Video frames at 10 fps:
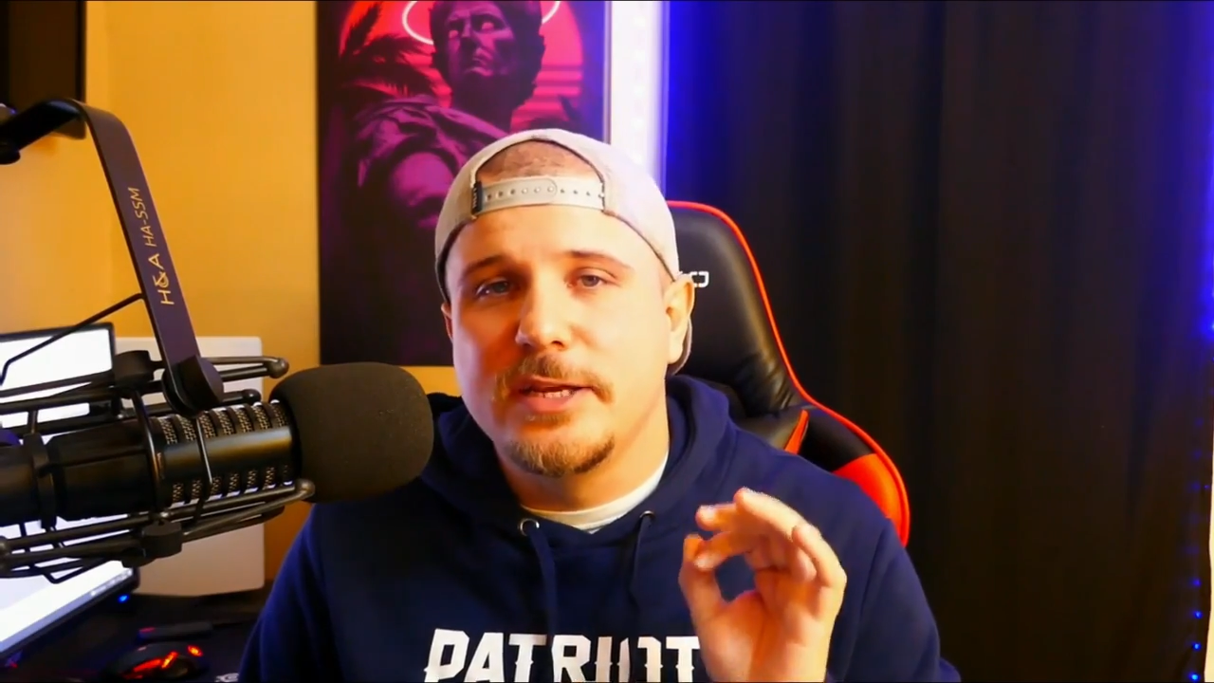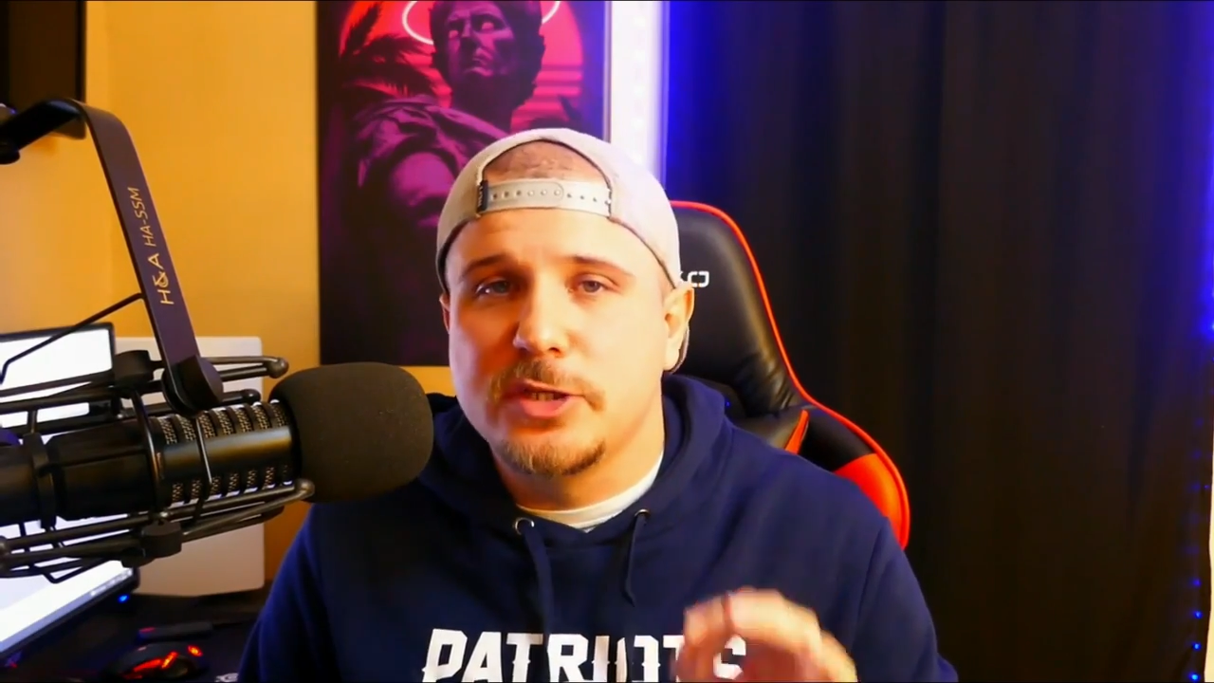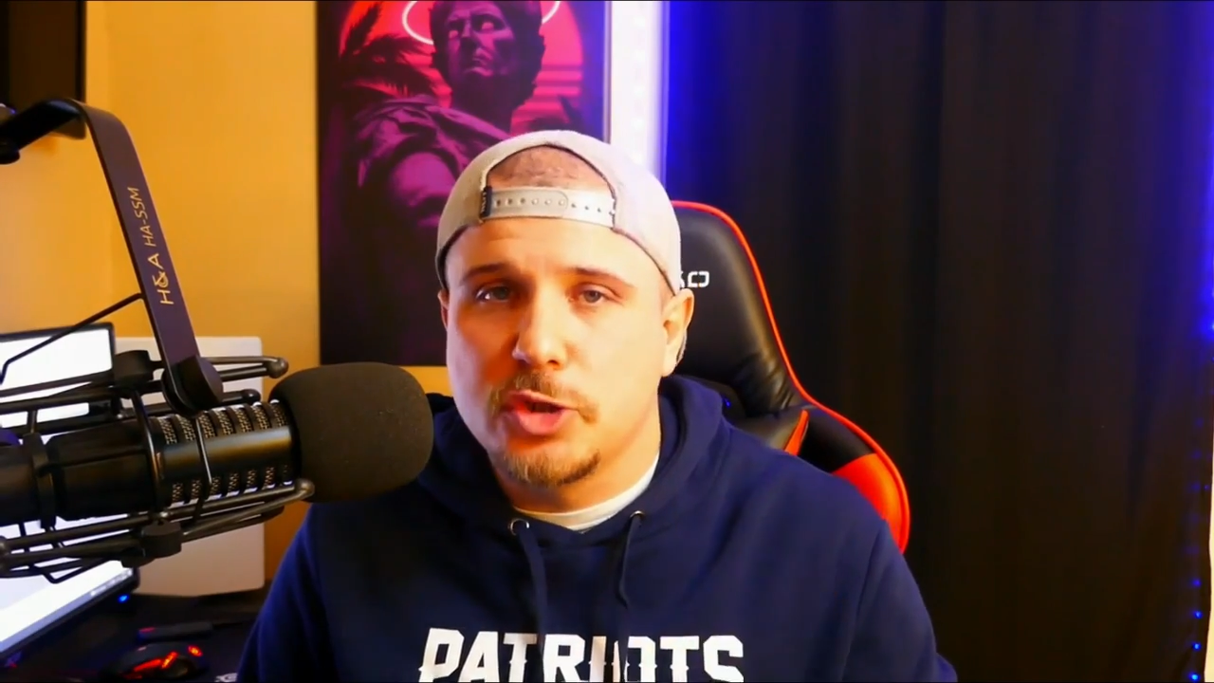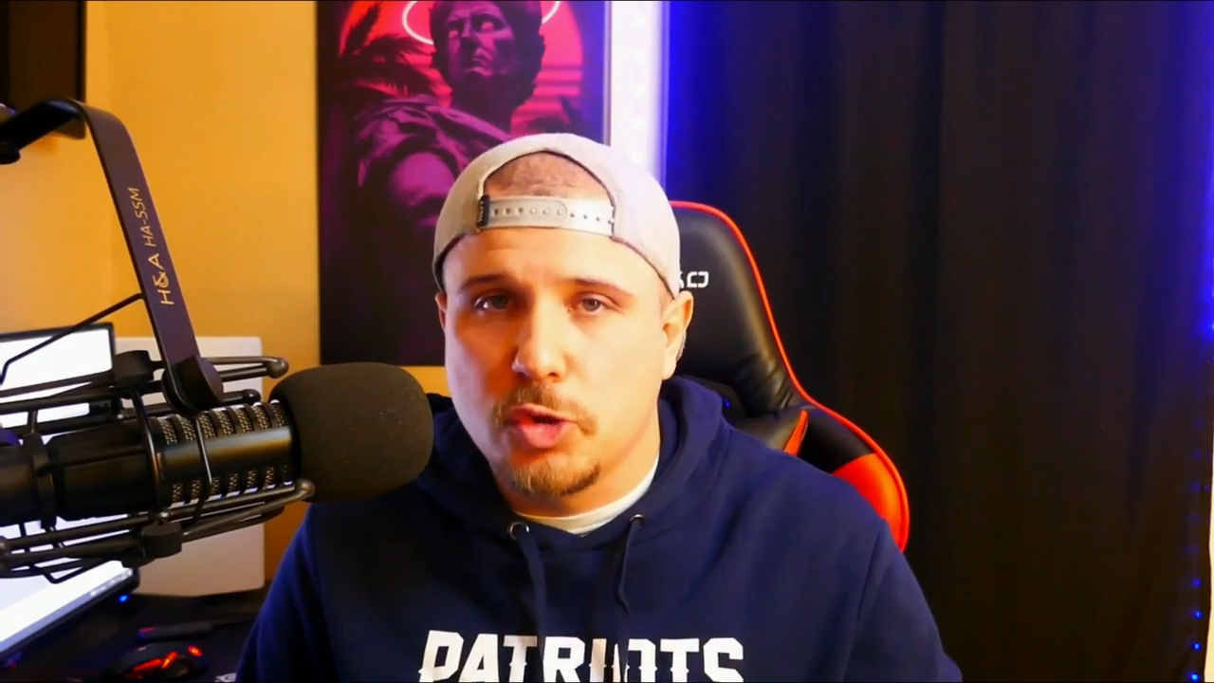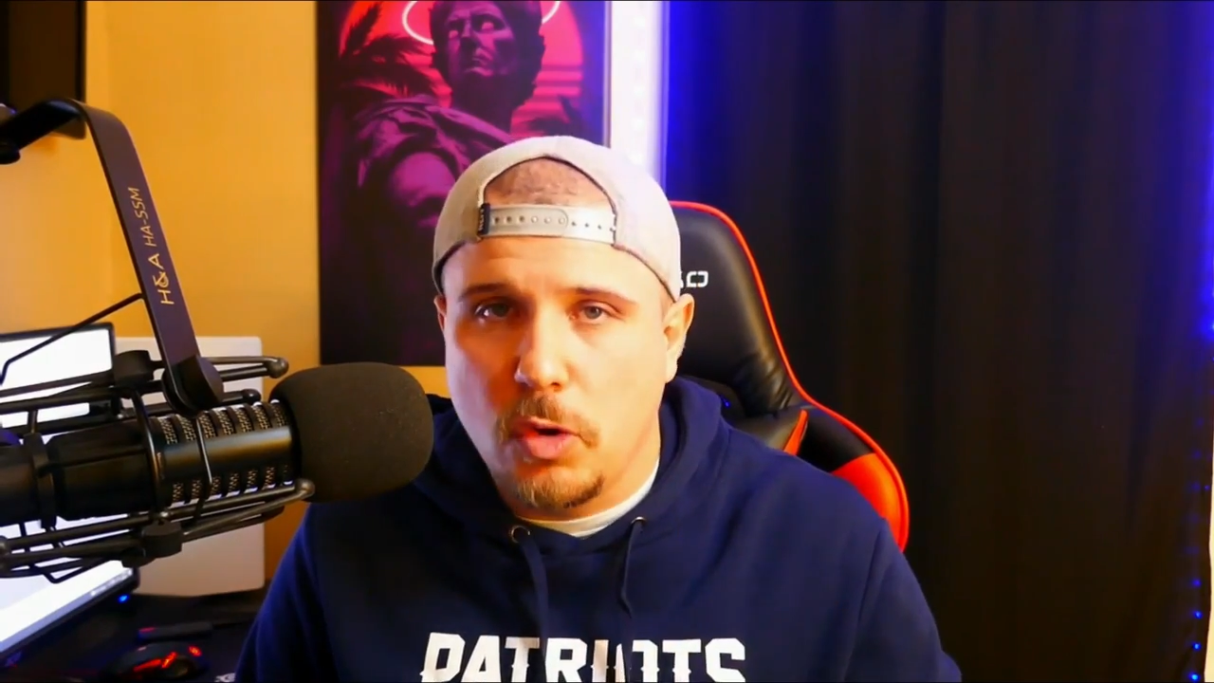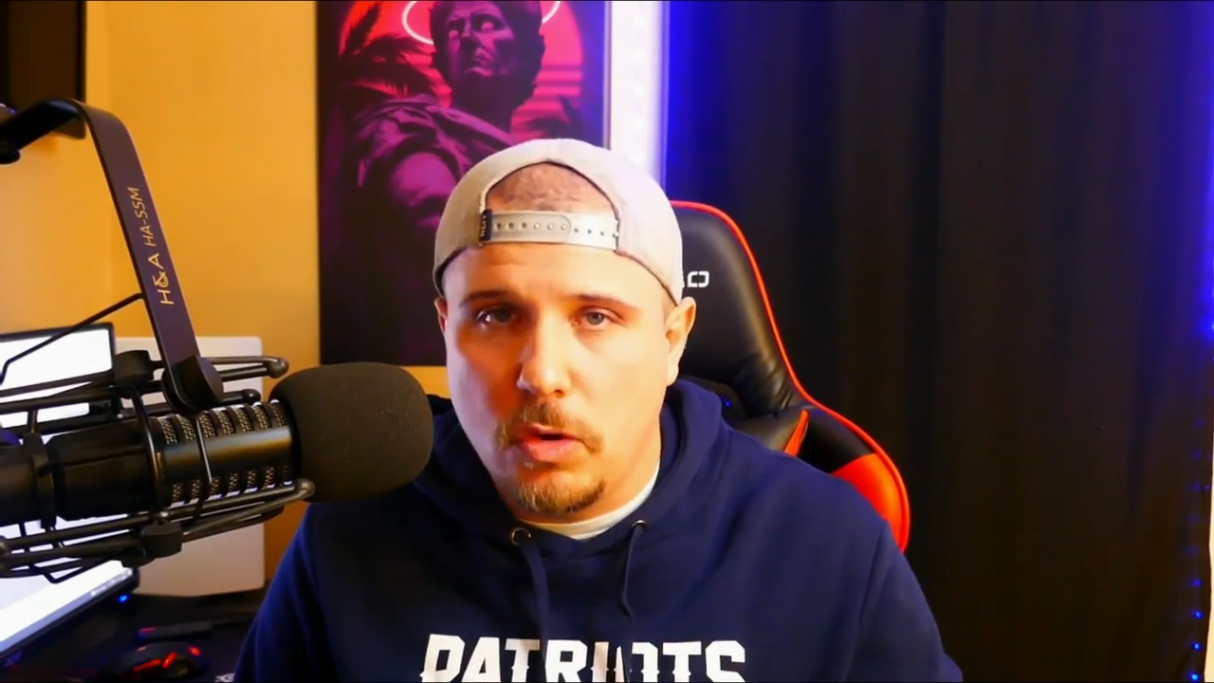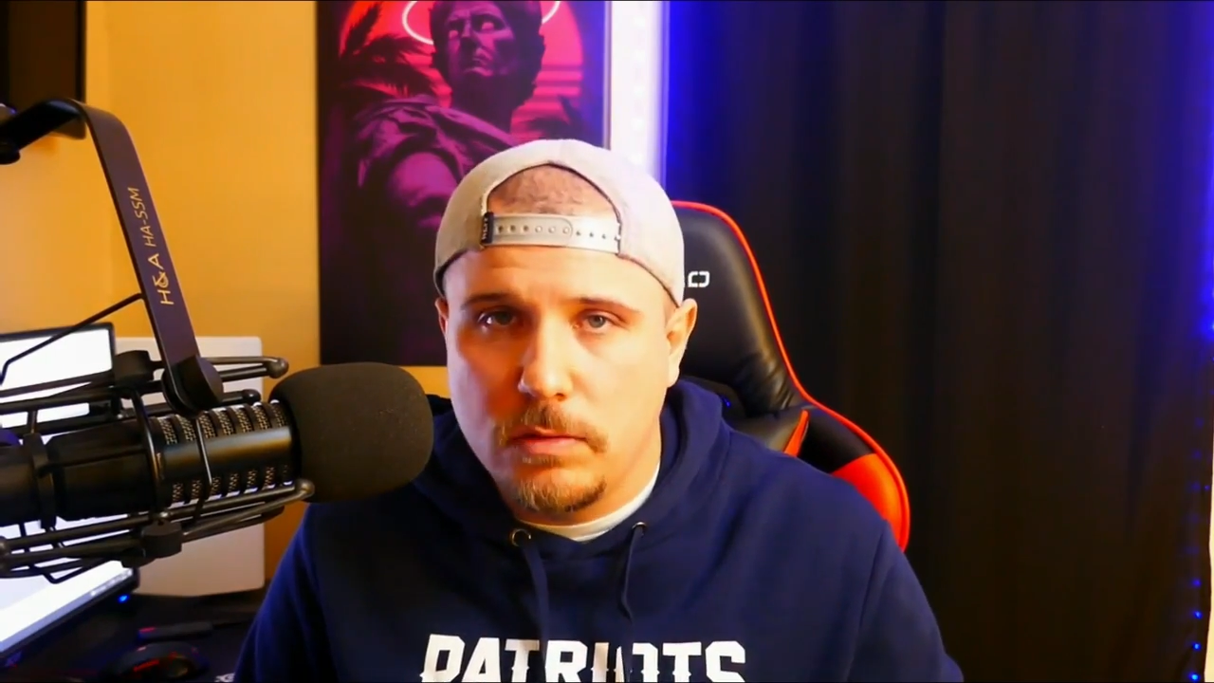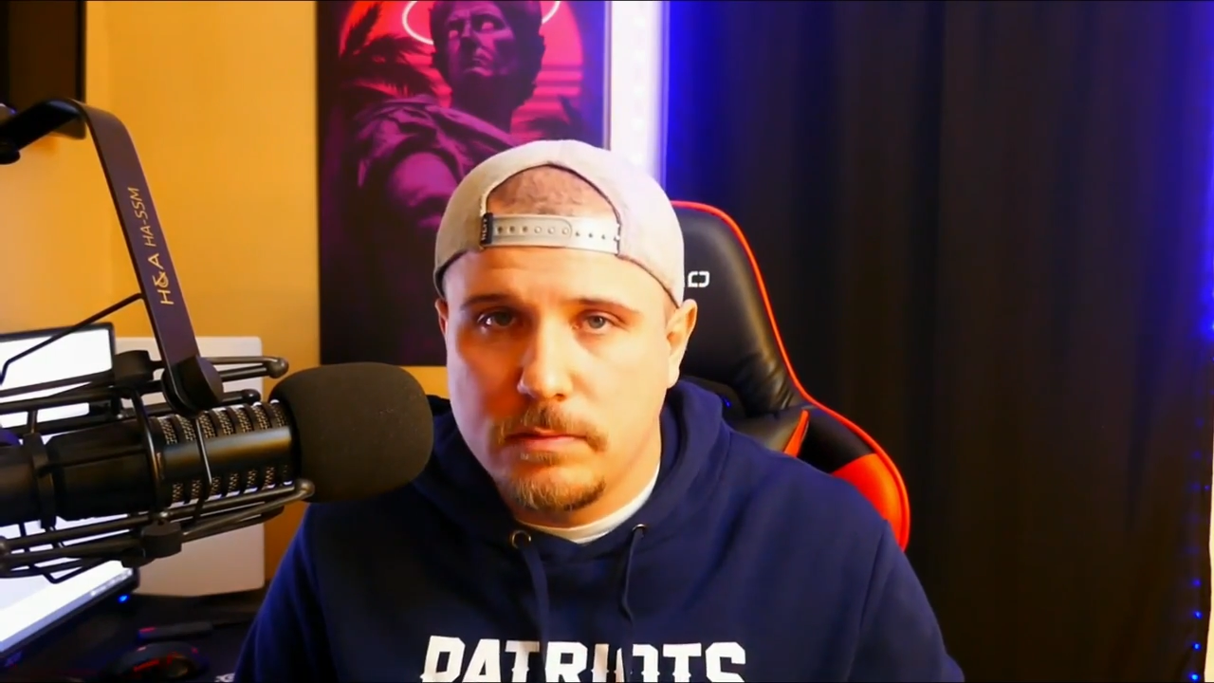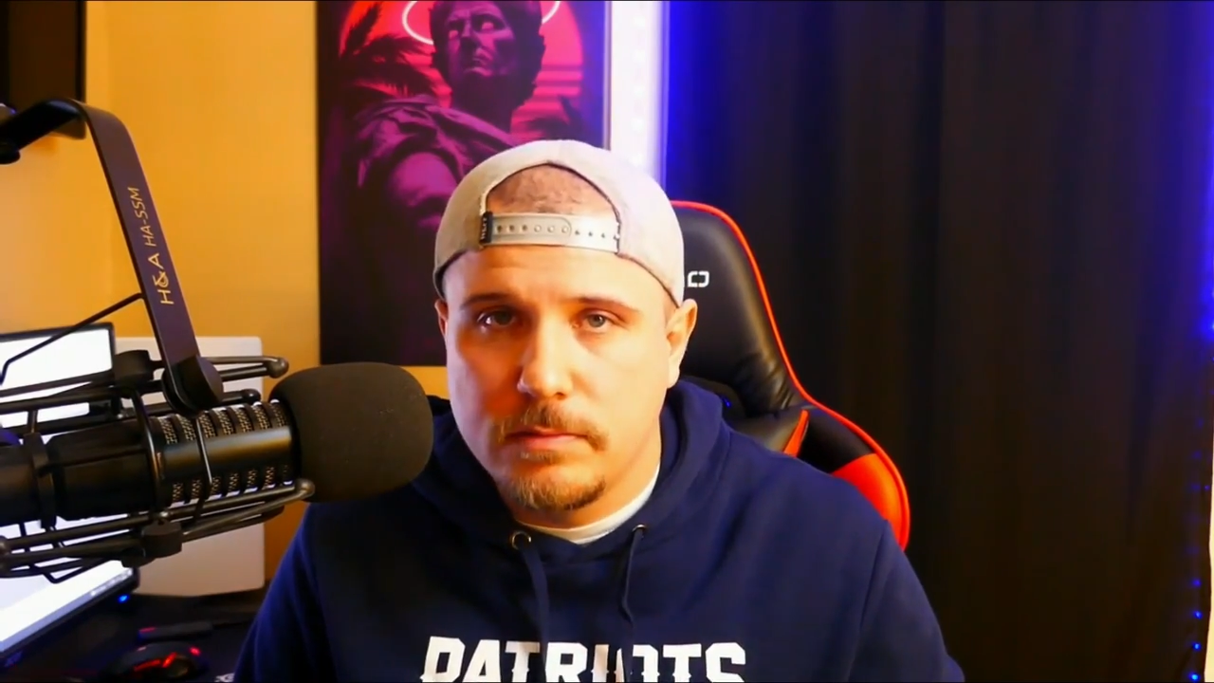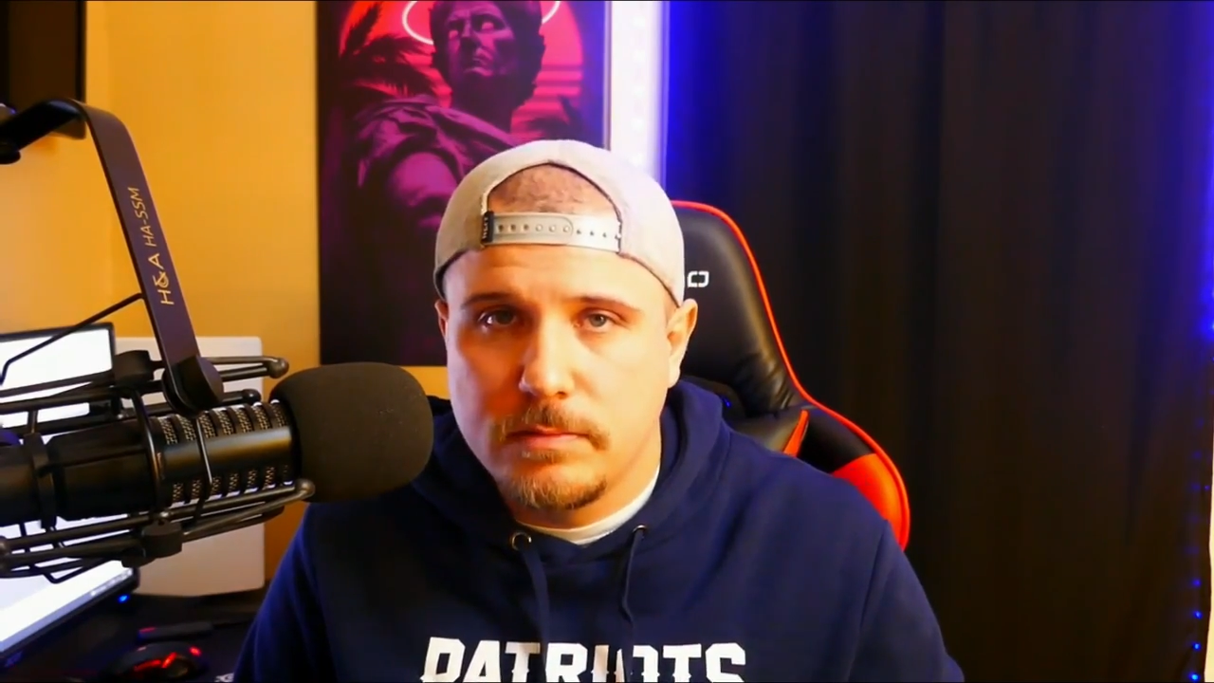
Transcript: is a troll.